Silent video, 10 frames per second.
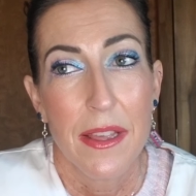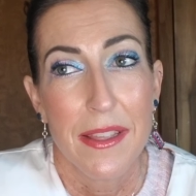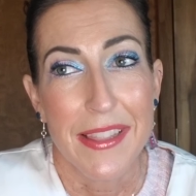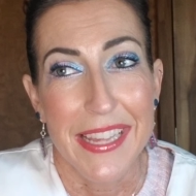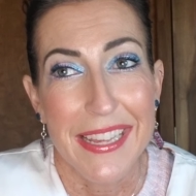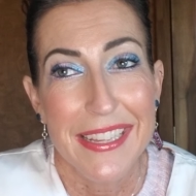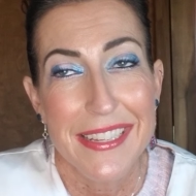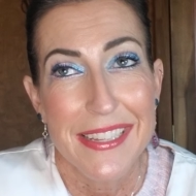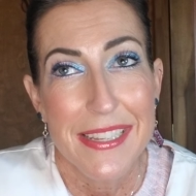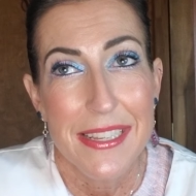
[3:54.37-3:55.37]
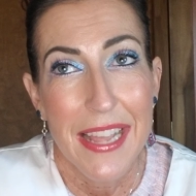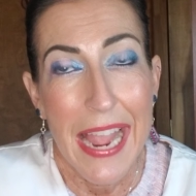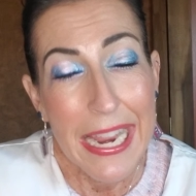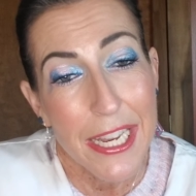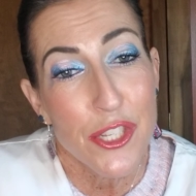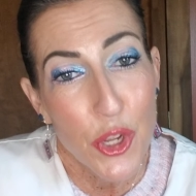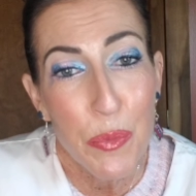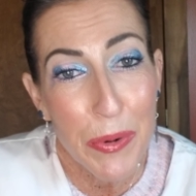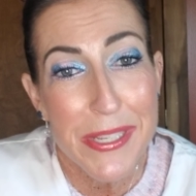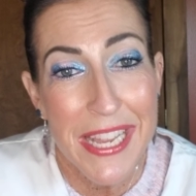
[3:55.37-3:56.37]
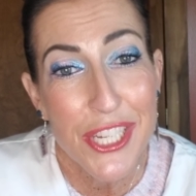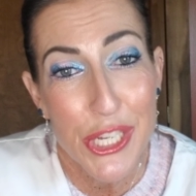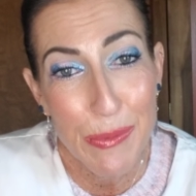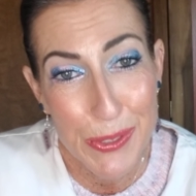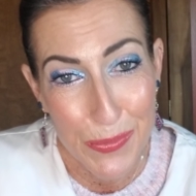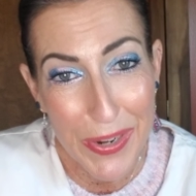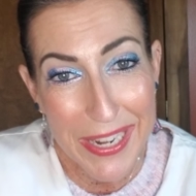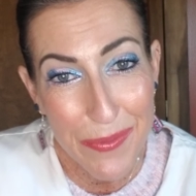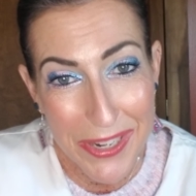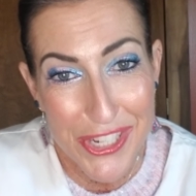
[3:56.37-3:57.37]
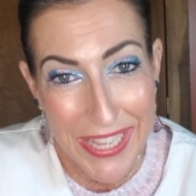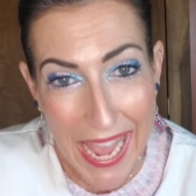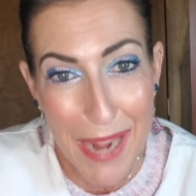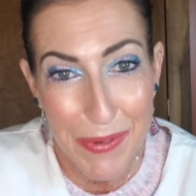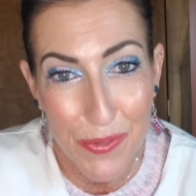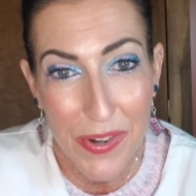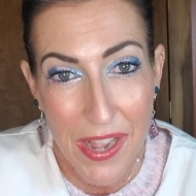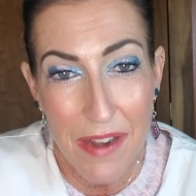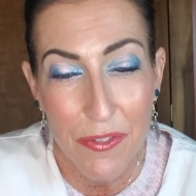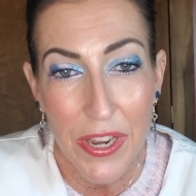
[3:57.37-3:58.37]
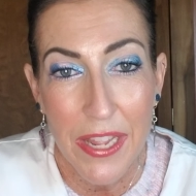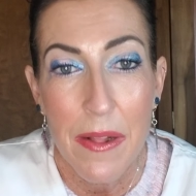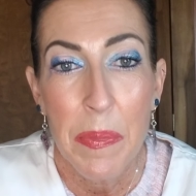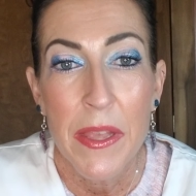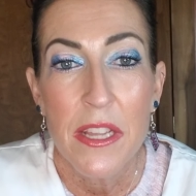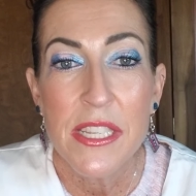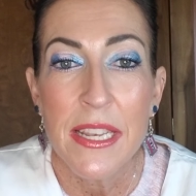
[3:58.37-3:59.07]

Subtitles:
the 82% she was reading when she came to recovery to